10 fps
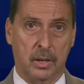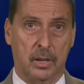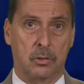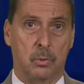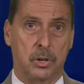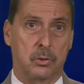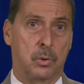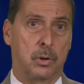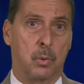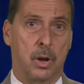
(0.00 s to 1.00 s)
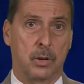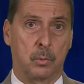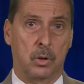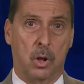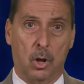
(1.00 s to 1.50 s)
in 2021
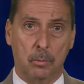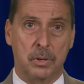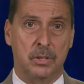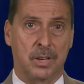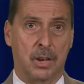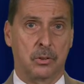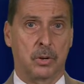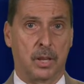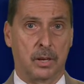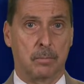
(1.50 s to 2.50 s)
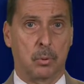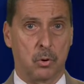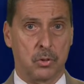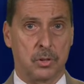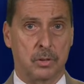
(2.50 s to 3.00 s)
we'll all be together again in
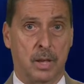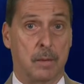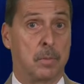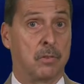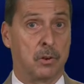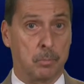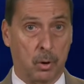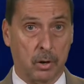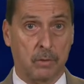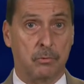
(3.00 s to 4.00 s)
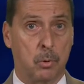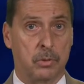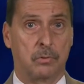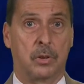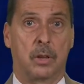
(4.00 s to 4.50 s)
person at Mayfair Park for the
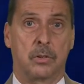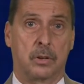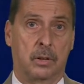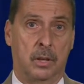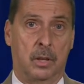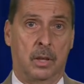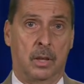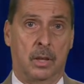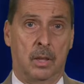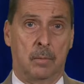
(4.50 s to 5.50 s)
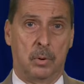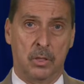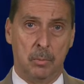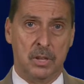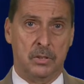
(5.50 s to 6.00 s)
Fiesta. But in the
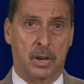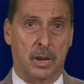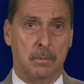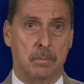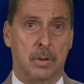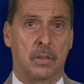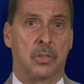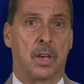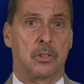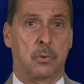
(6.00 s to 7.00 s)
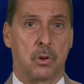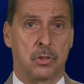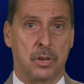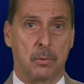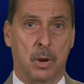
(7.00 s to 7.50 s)
meantime, many thanks to our
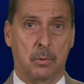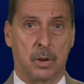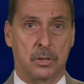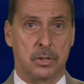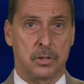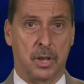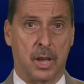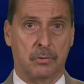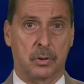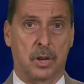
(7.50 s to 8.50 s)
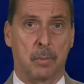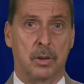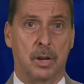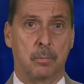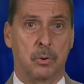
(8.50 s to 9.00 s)
city recreation staff for coming
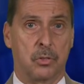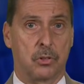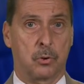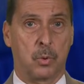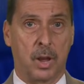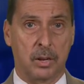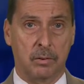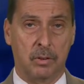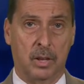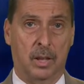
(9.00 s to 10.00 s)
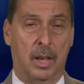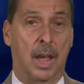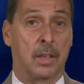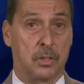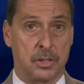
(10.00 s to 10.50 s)
up with this creative
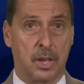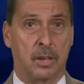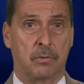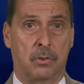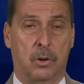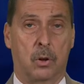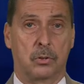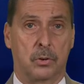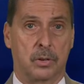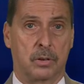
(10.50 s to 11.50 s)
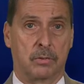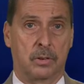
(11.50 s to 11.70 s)
and safe alternative.